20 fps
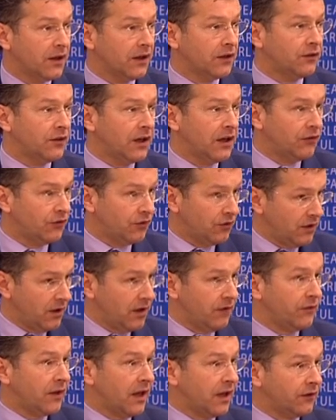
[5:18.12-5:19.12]
extension,
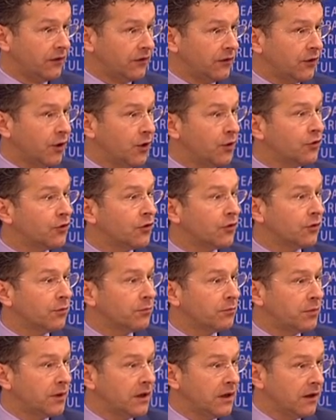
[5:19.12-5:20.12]
if that's going to
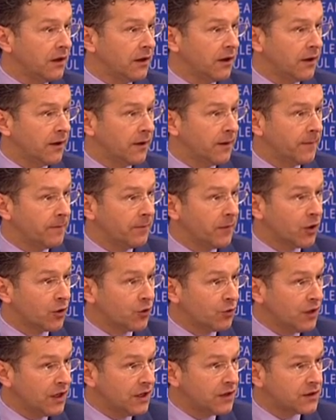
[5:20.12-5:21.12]
be
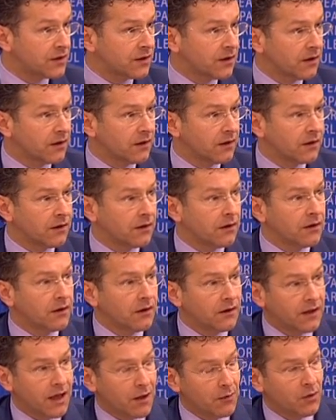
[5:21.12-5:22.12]
agreed.
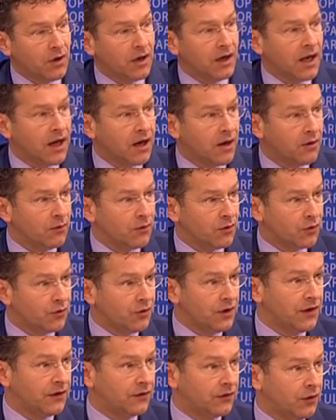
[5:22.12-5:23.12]
That will allow
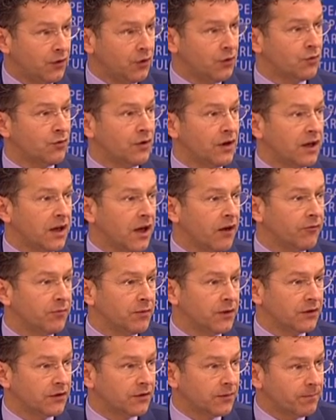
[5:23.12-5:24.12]
Greece, the new Greek
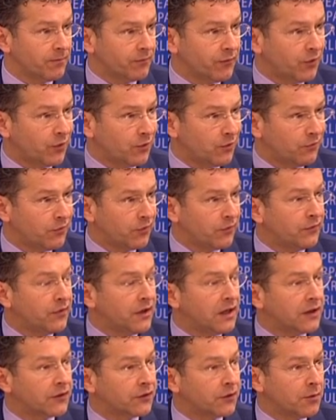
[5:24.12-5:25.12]
government, to
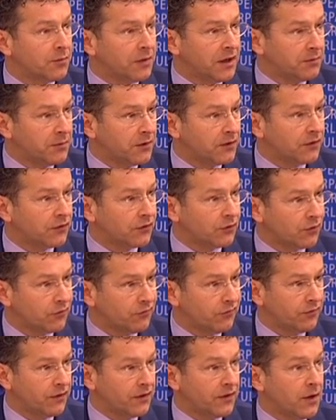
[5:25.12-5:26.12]
fulfill its commitments.
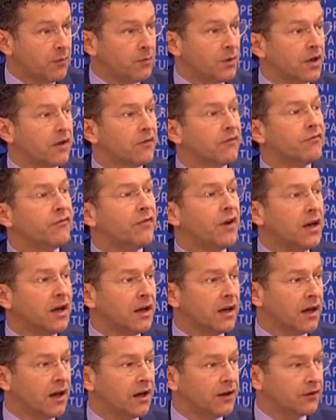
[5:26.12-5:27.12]
Then we can
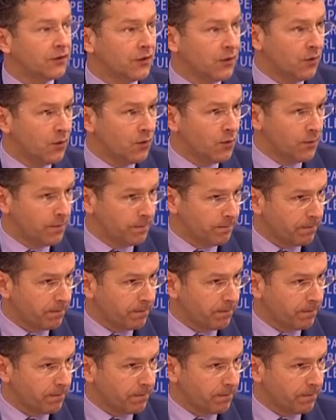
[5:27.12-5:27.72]
finalize the whole